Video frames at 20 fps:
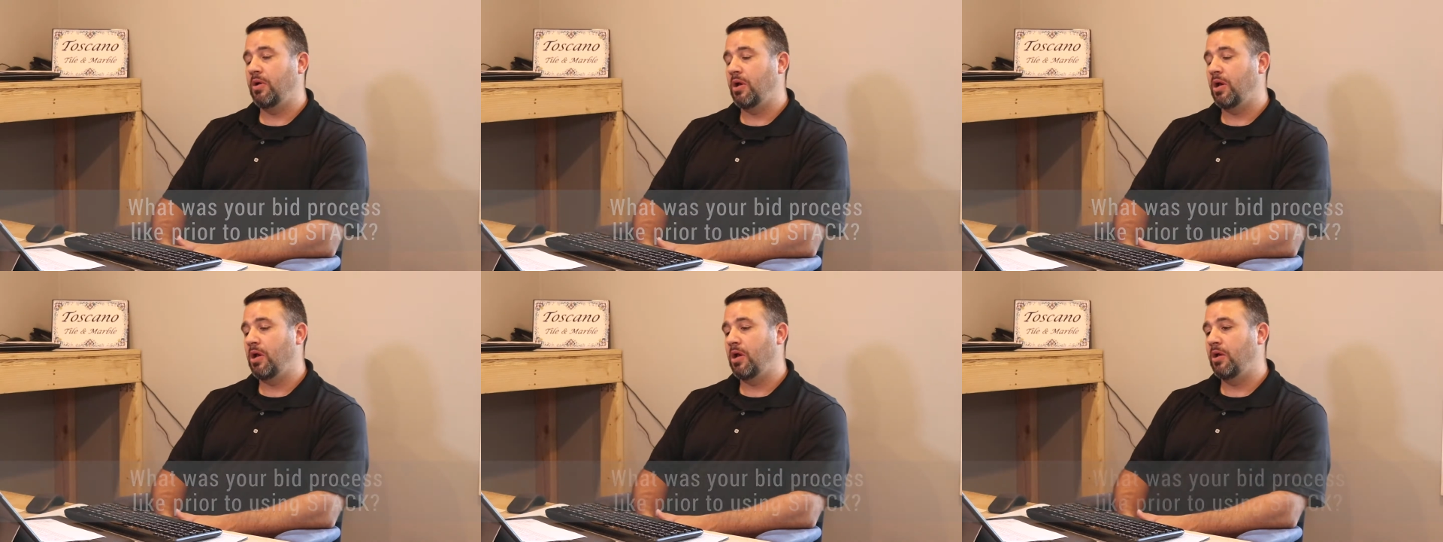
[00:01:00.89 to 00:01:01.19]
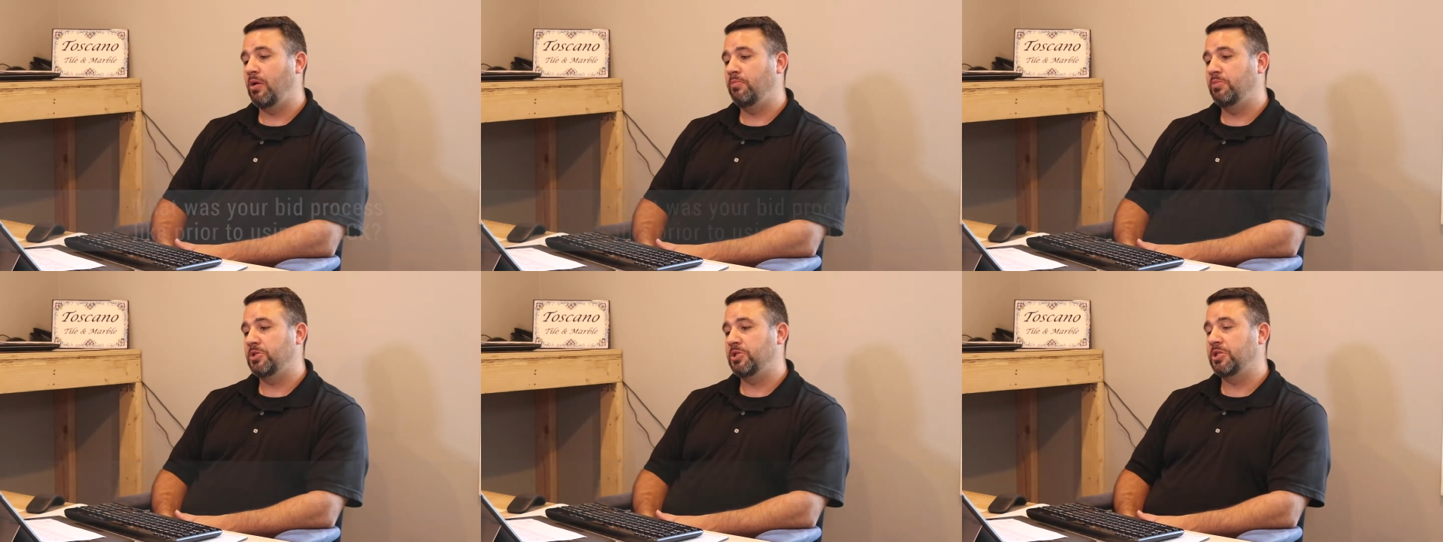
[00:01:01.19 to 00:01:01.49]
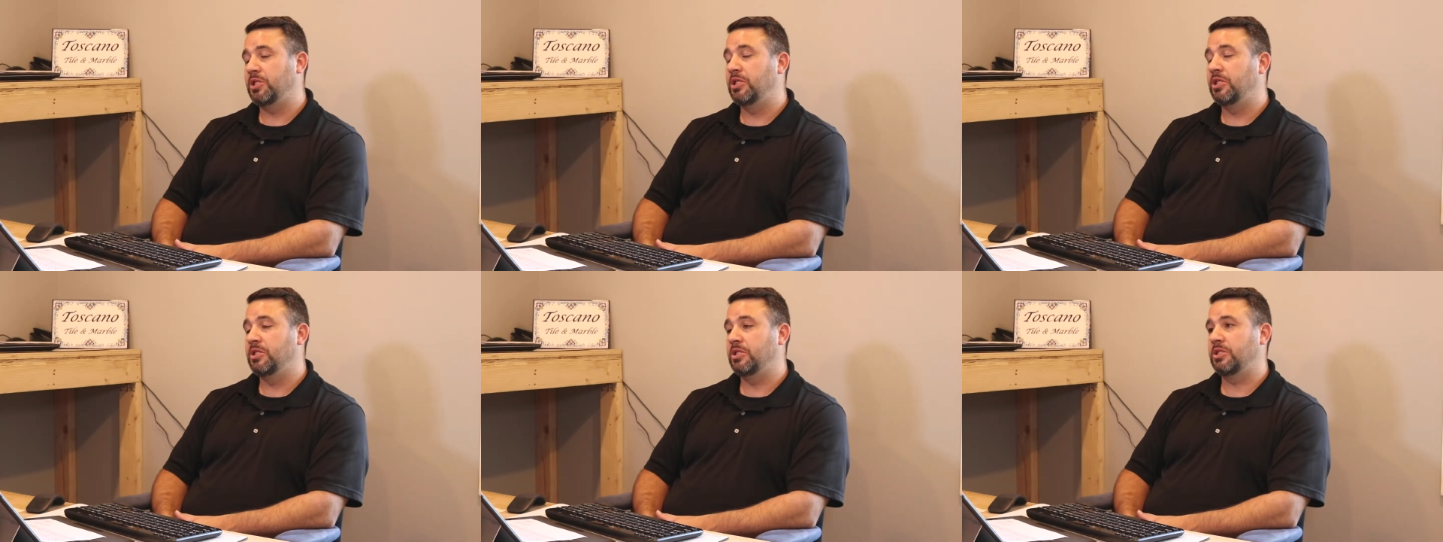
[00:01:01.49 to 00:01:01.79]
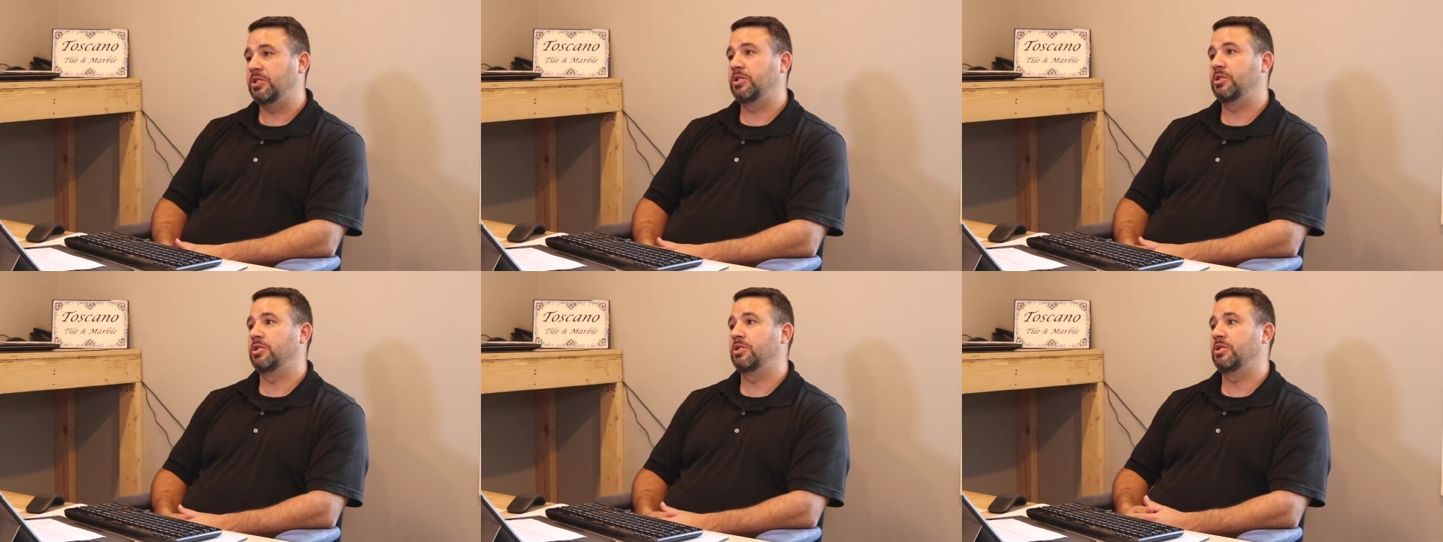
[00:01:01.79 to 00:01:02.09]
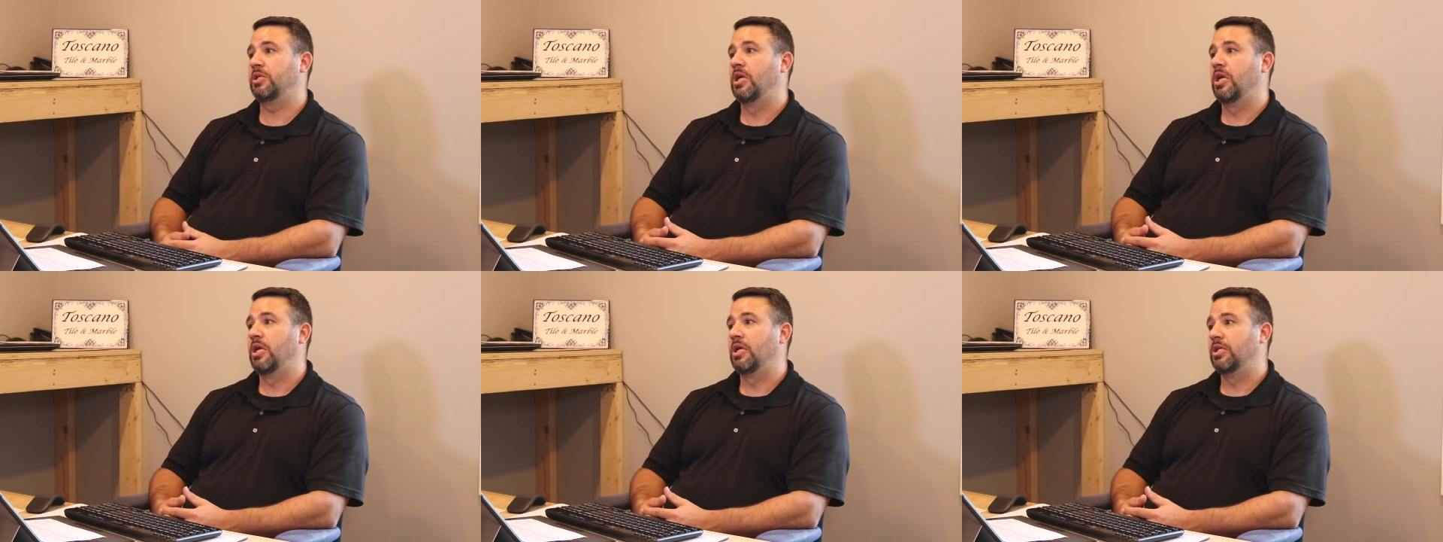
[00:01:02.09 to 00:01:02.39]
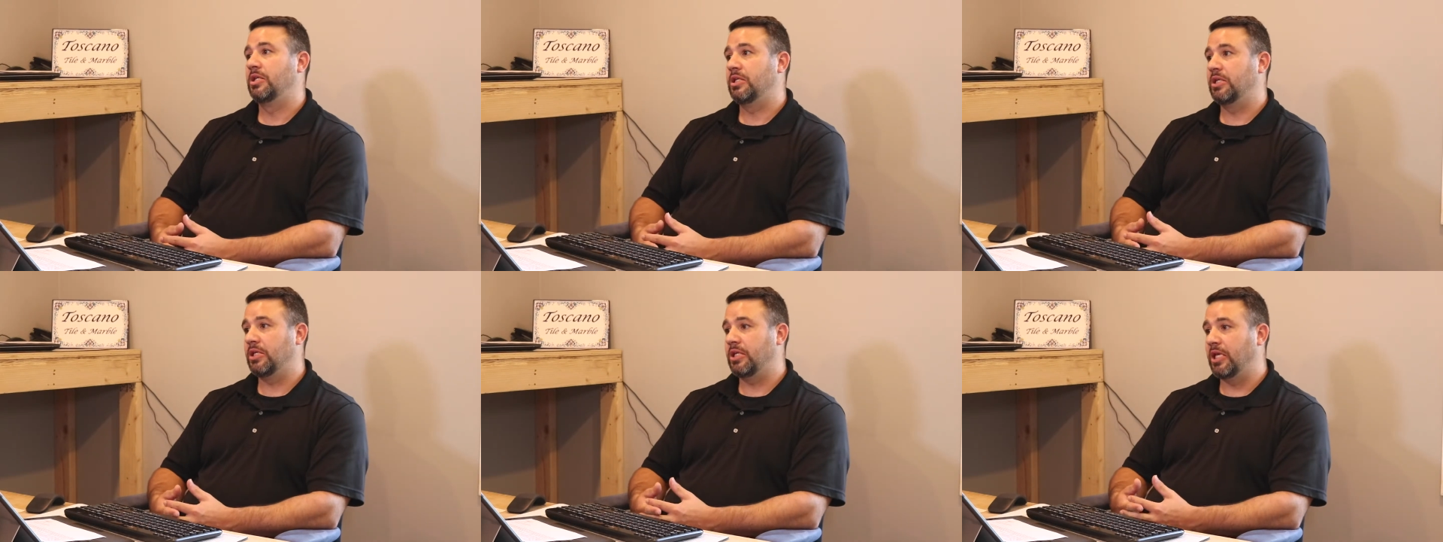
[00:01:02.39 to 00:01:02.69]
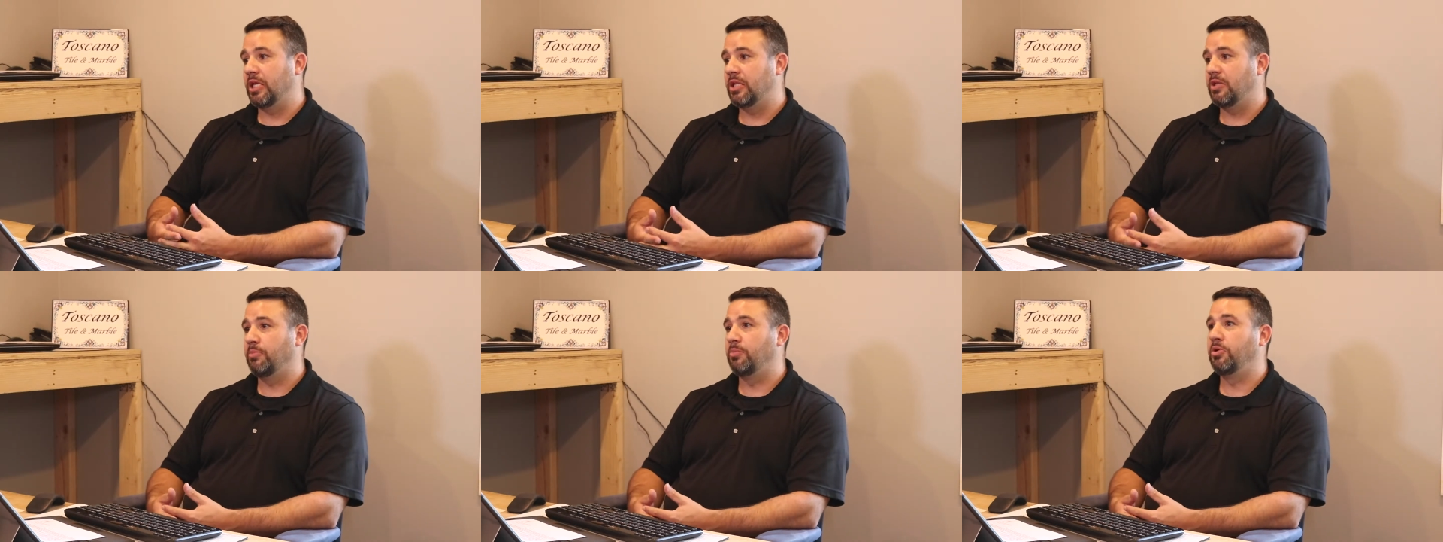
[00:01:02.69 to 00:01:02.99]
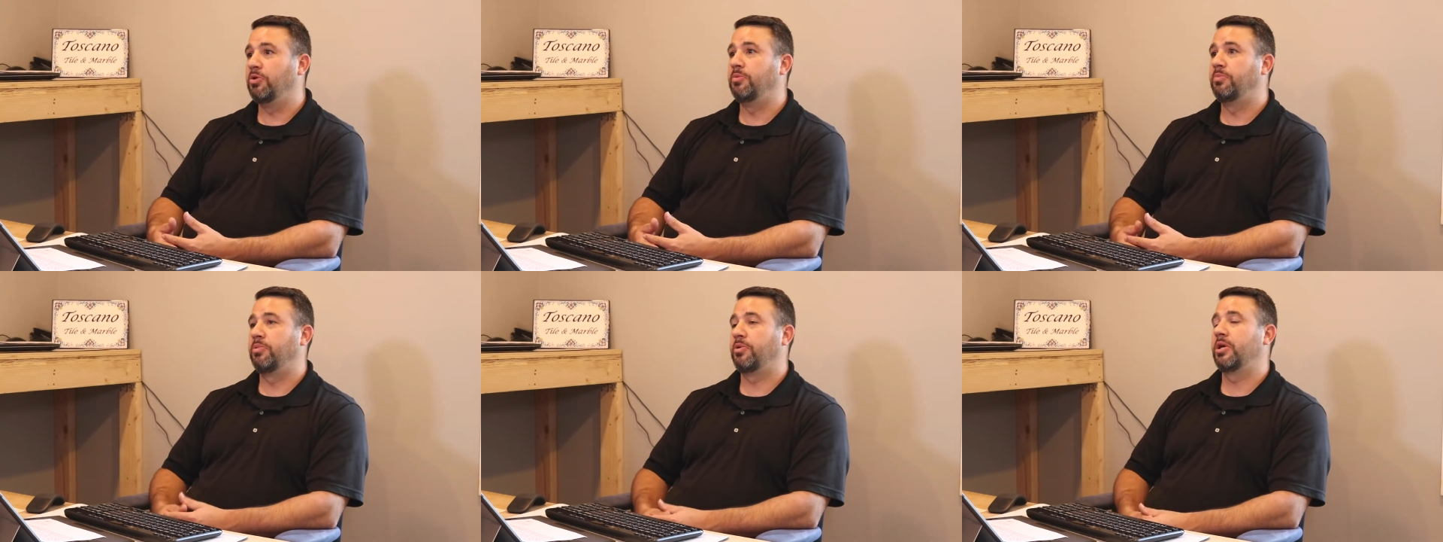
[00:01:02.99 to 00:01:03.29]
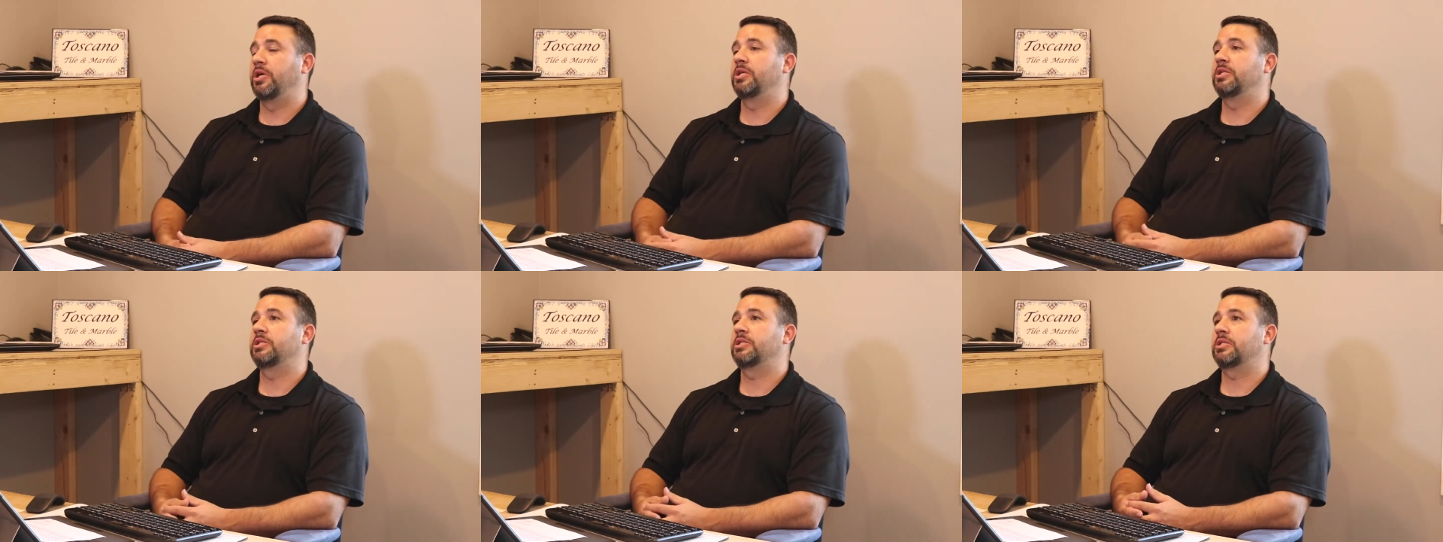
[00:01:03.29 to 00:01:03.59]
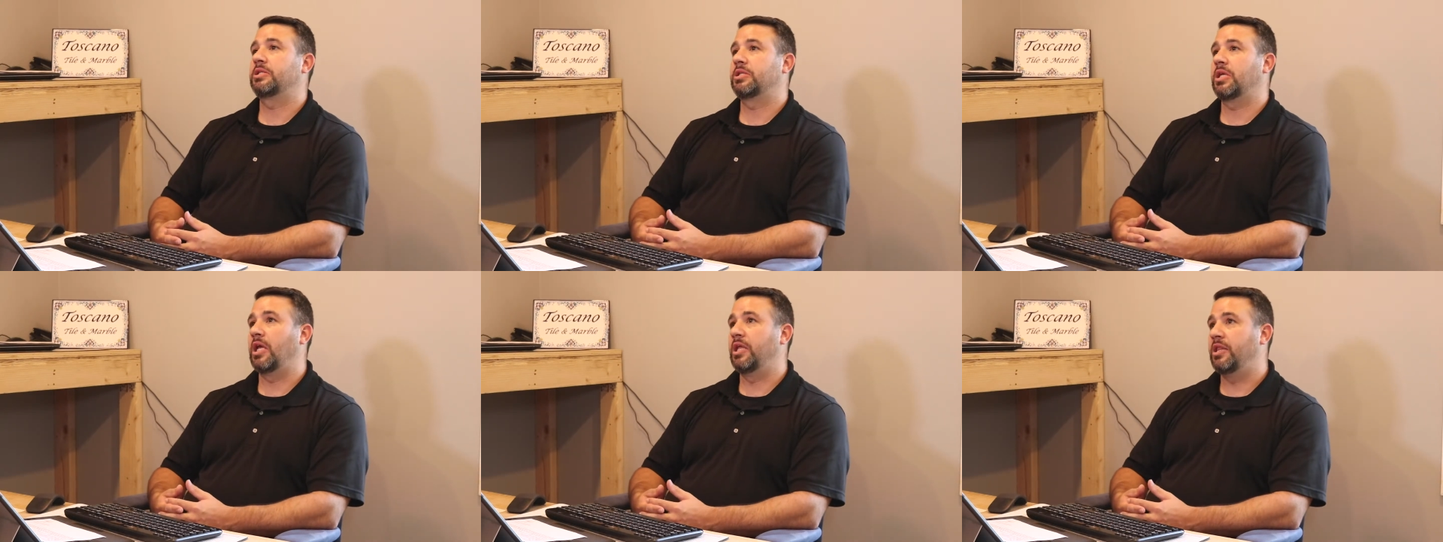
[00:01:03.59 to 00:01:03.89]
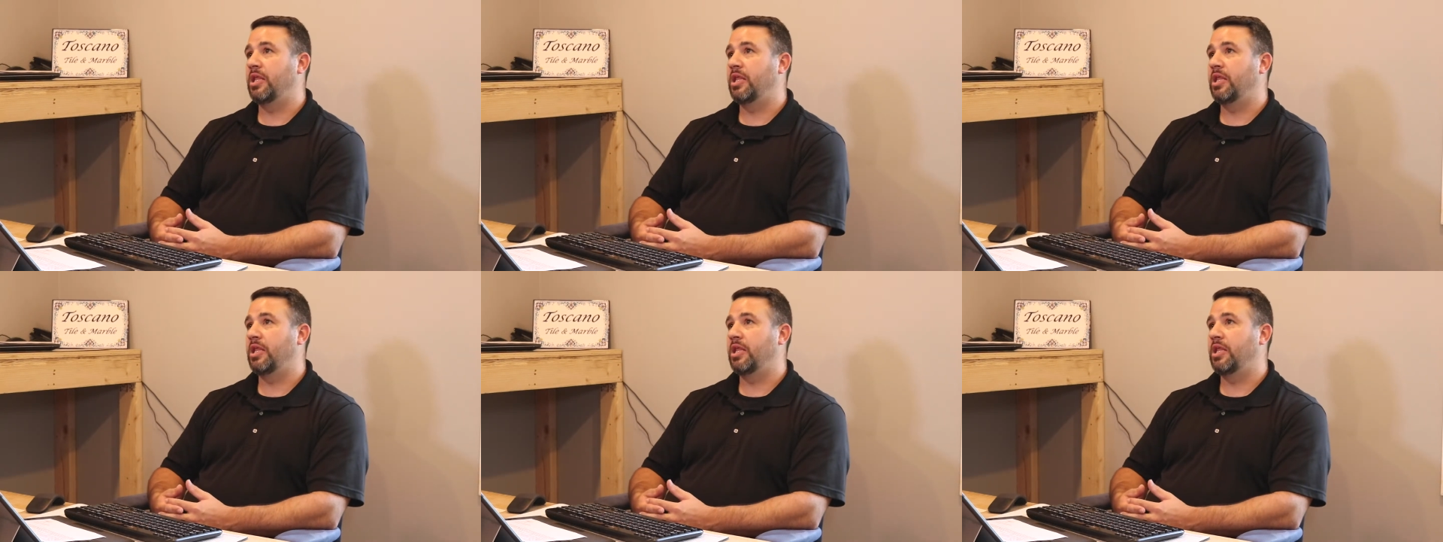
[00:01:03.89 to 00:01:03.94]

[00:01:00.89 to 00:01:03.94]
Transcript: uh, machine to, to get the blueprints